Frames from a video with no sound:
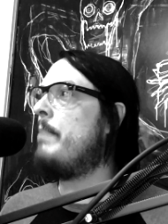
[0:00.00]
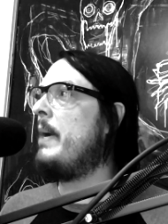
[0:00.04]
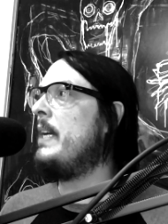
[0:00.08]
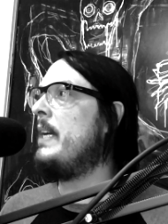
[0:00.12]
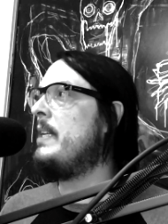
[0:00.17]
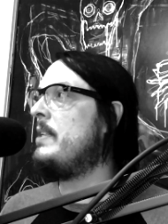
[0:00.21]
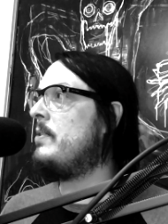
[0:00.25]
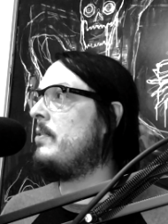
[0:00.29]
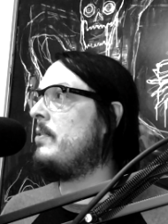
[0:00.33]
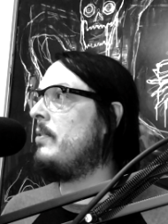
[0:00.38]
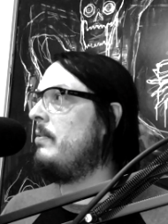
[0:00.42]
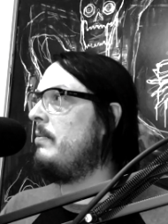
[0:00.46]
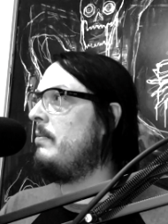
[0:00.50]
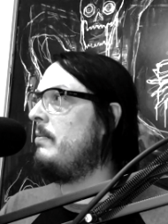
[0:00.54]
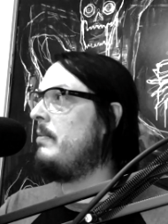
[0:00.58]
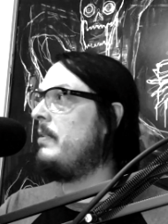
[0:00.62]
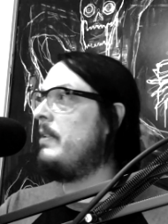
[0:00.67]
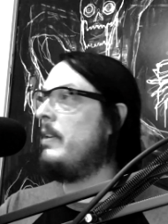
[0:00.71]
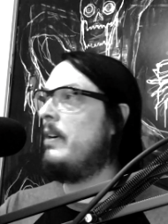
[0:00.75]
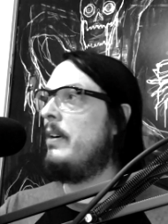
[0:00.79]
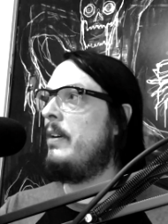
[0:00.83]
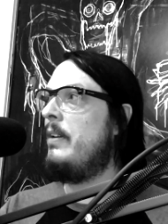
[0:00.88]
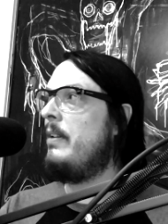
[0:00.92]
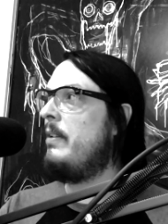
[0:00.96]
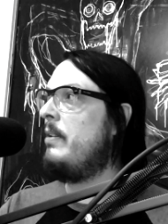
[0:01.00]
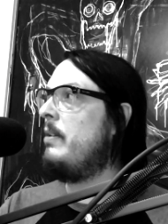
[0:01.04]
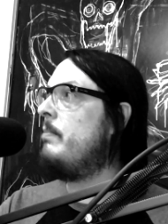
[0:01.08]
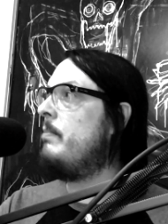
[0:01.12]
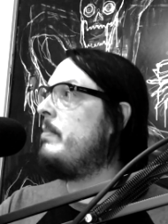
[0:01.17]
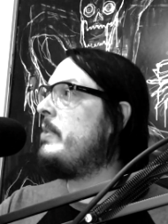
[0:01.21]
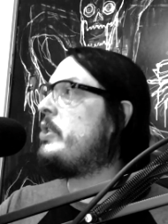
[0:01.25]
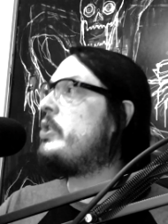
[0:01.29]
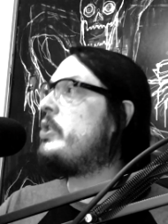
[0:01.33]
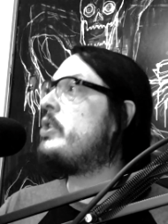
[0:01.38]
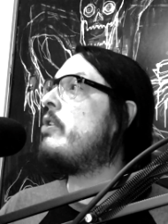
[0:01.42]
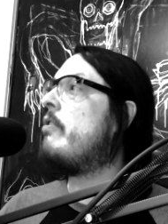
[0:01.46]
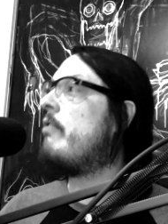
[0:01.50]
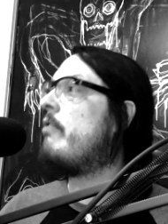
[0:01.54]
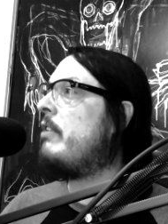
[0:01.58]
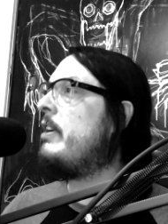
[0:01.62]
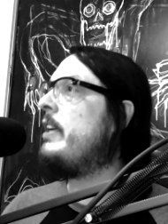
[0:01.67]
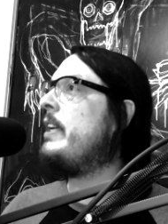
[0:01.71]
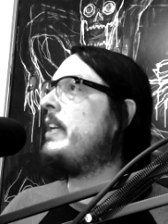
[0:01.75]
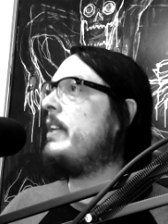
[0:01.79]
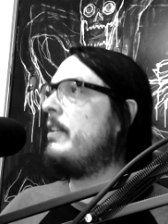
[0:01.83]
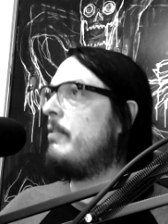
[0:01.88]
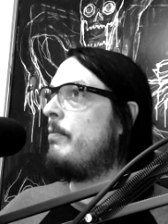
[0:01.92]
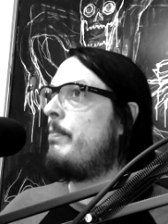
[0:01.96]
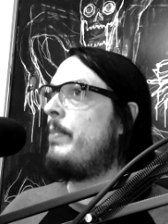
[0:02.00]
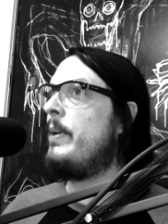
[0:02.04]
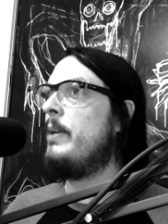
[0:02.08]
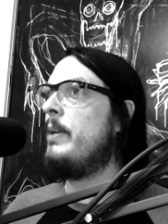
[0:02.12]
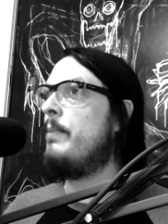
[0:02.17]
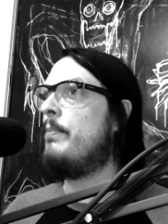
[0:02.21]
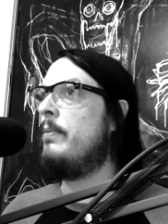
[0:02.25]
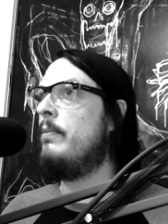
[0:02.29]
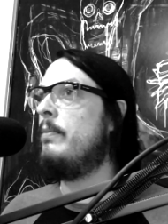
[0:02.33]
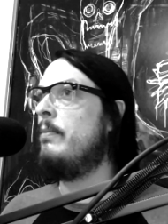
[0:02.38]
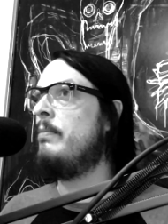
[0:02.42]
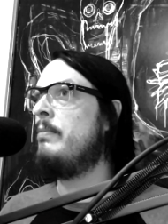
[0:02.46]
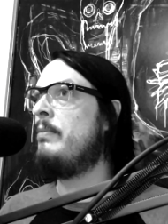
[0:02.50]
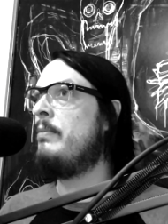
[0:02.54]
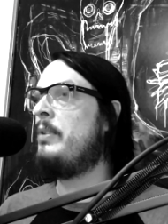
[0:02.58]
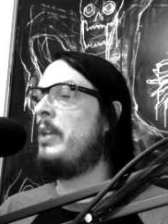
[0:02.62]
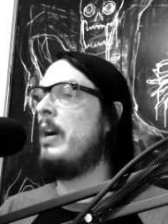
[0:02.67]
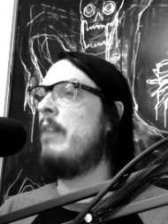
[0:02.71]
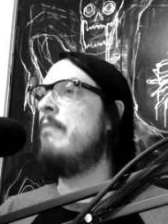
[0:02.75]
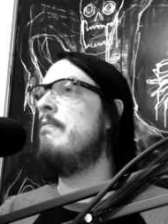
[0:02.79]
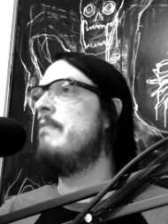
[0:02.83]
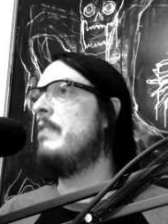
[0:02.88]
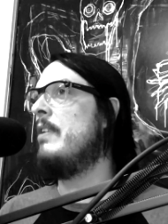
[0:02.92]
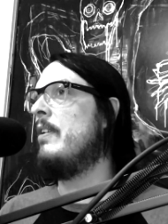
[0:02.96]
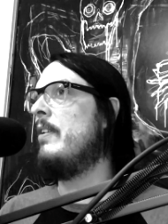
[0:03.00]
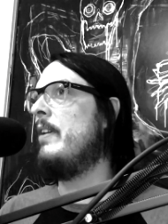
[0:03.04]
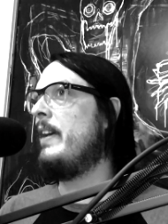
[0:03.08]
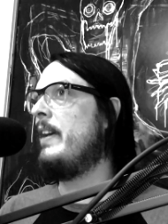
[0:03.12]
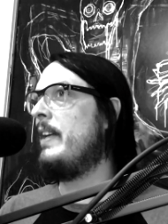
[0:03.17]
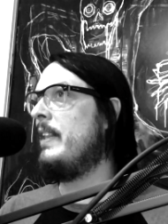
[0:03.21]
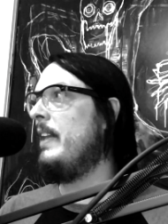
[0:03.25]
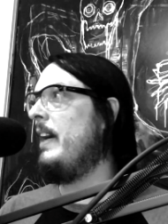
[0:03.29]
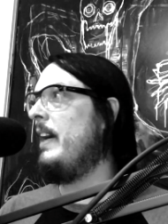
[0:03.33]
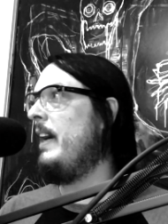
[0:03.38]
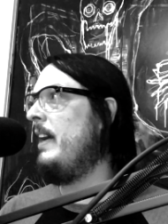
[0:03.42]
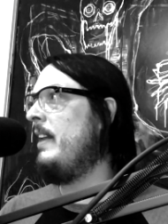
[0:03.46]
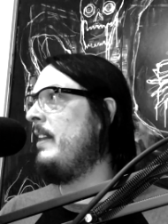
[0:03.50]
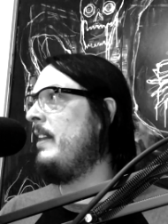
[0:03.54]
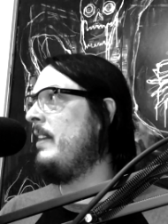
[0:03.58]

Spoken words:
based on, like, the majority of people don't like that.